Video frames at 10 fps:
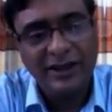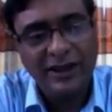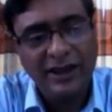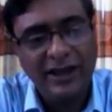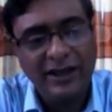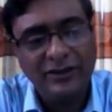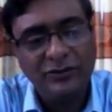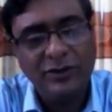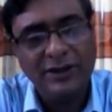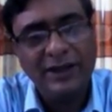
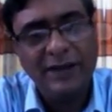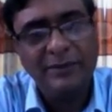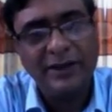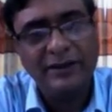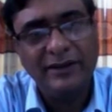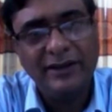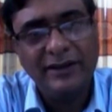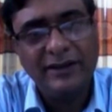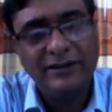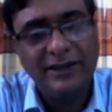And what happened
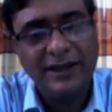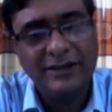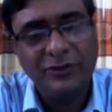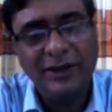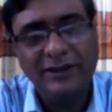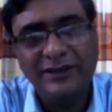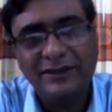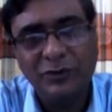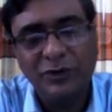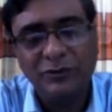that when
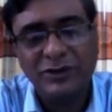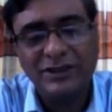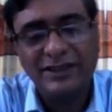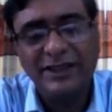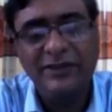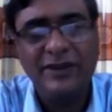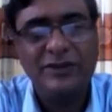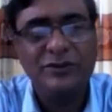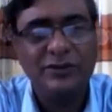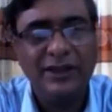this poem was
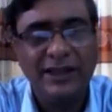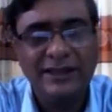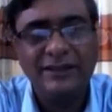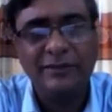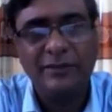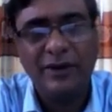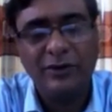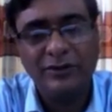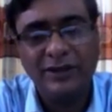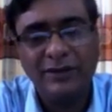given to Ezra
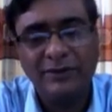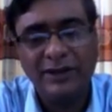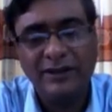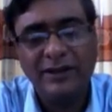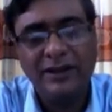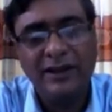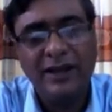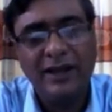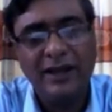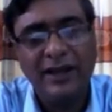Pound,
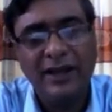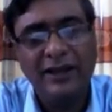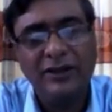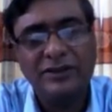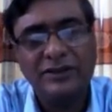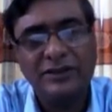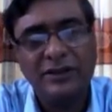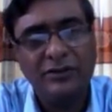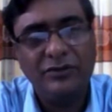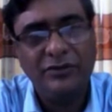Eliot's
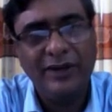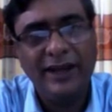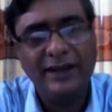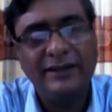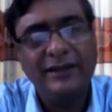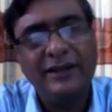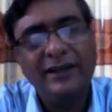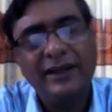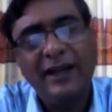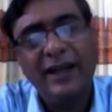friend,
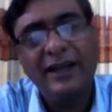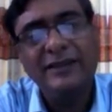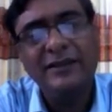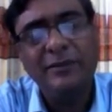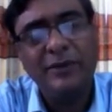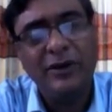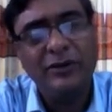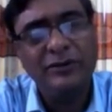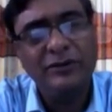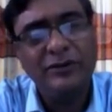Ezra
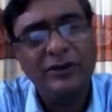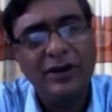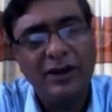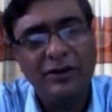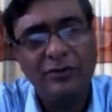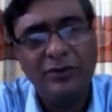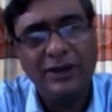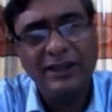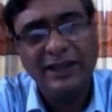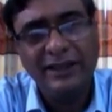Pound,
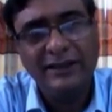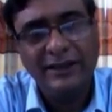what he did,